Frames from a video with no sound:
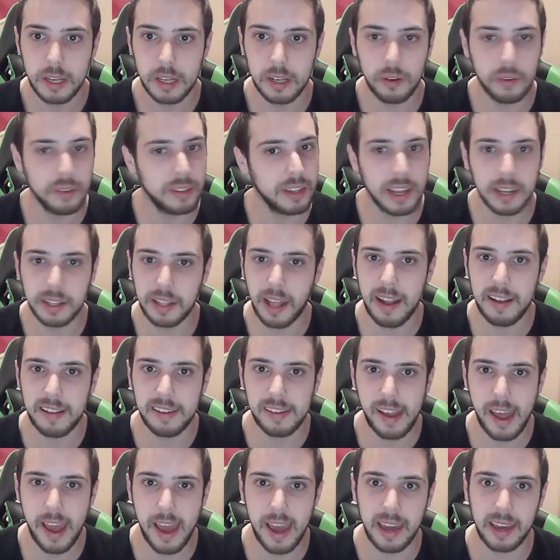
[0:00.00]
it's like that
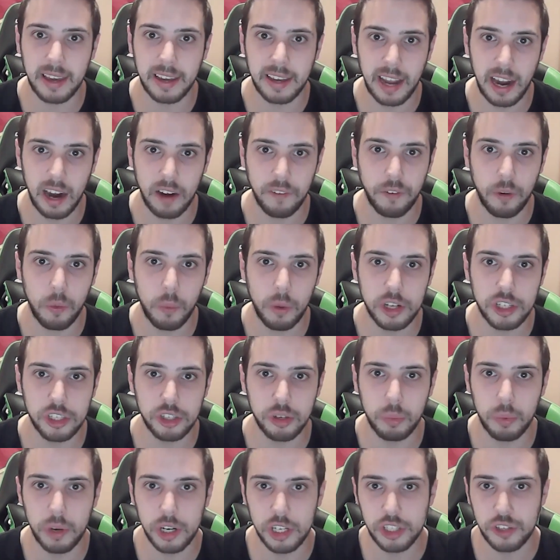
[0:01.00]
saying, careful what
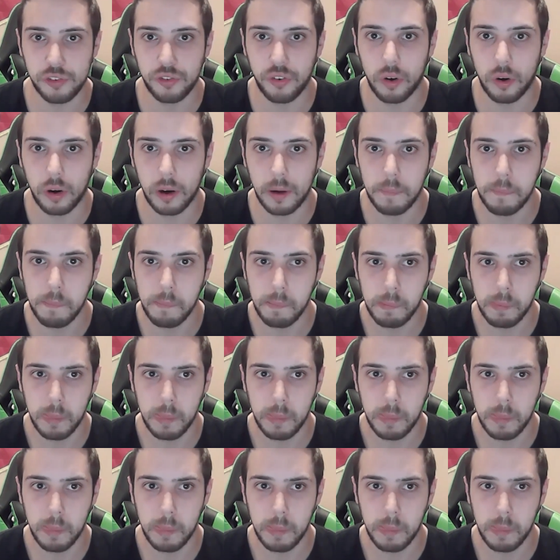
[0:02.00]
you wish for.